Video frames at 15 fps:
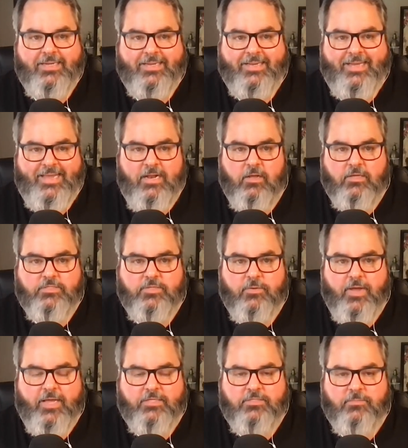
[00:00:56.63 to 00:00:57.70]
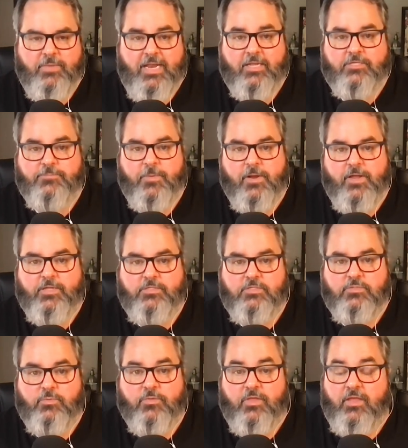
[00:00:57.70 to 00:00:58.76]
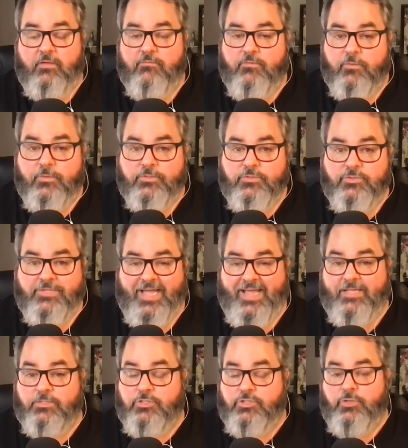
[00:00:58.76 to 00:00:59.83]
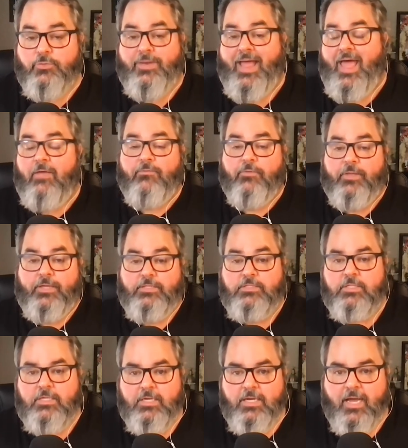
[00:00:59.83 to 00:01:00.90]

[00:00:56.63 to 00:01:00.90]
Ahin also has some neat experiences with influencers and student-athletes.